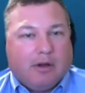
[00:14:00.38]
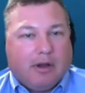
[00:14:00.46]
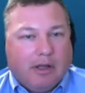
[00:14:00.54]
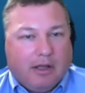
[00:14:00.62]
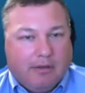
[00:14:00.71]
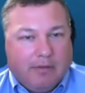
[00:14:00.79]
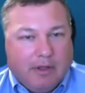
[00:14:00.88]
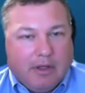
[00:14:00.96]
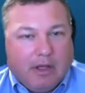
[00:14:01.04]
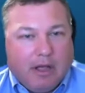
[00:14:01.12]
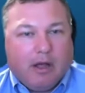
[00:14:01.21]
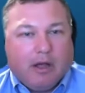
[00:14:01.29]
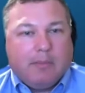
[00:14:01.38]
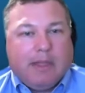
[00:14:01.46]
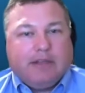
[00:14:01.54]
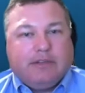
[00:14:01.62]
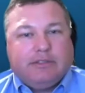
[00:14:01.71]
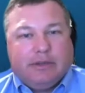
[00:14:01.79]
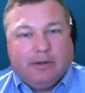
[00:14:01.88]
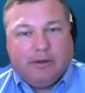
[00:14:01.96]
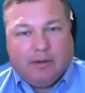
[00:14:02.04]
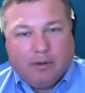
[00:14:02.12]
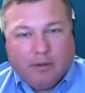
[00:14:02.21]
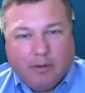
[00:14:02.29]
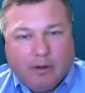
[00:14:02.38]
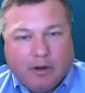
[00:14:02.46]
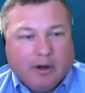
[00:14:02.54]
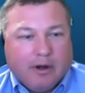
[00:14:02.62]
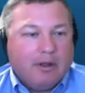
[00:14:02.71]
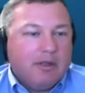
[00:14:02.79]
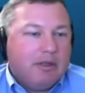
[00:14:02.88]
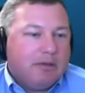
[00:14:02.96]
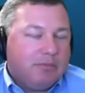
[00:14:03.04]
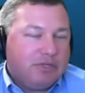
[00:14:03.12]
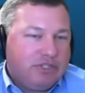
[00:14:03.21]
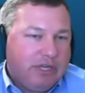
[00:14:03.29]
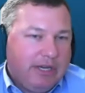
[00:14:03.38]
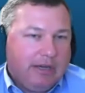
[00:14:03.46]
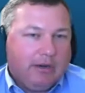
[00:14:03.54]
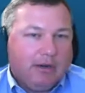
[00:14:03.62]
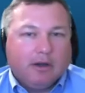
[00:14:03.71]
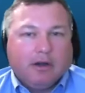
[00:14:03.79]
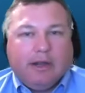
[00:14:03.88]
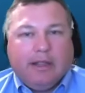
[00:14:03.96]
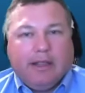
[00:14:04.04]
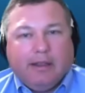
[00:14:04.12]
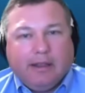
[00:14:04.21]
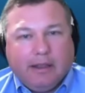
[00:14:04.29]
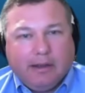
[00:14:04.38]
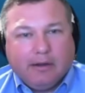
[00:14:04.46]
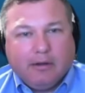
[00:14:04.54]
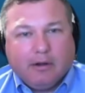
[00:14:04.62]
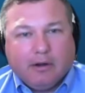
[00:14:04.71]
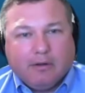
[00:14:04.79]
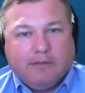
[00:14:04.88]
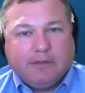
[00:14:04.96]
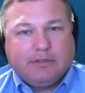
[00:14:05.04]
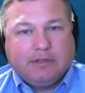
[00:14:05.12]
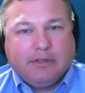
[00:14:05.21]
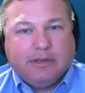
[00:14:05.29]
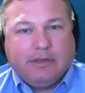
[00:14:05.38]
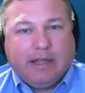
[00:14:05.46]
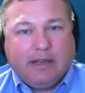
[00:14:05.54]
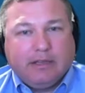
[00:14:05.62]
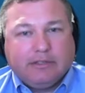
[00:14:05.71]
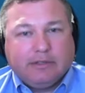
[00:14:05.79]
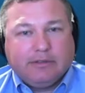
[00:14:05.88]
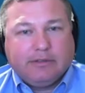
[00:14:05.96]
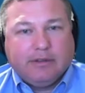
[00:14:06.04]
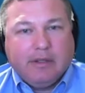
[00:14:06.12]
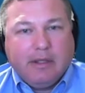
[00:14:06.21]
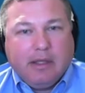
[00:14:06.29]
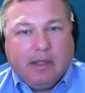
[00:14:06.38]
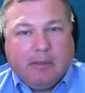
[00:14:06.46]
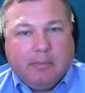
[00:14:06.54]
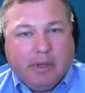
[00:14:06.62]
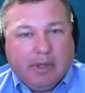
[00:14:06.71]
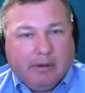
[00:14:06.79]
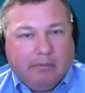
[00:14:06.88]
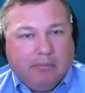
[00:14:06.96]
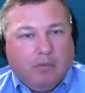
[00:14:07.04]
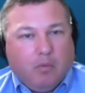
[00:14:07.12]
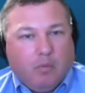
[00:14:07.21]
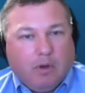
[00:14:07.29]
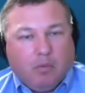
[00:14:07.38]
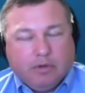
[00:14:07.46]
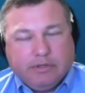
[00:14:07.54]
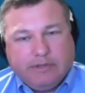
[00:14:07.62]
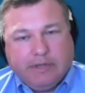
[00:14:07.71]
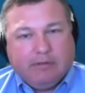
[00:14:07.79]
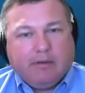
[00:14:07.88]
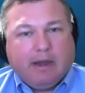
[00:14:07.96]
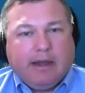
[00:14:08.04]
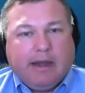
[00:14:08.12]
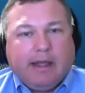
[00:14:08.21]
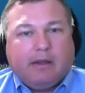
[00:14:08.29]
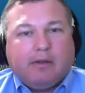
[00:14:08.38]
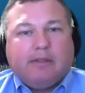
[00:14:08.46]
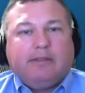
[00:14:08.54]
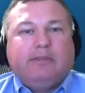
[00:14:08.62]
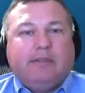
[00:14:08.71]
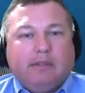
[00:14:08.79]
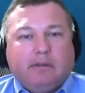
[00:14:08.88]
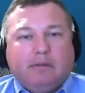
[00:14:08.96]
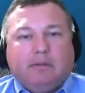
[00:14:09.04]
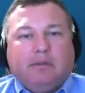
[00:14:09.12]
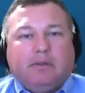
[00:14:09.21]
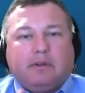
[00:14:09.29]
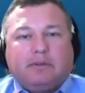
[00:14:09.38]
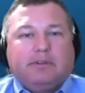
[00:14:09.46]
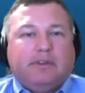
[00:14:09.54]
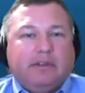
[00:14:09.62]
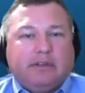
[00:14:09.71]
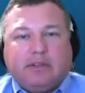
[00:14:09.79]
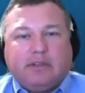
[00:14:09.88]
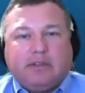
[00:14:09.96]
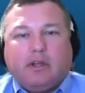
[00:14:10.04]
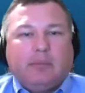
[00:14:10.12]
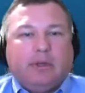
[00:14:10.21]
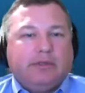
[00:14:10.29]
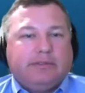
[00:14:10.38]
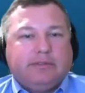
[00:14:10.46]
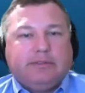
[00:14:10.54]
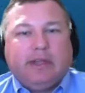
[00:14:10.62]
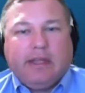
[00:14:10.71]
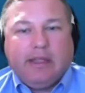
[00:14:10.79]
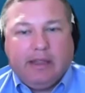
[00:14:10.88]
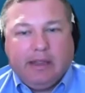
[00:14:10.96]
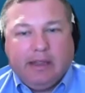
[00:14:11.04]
of automation or machine learning and artificial intelligence. But what we're seeing right now is there's almost a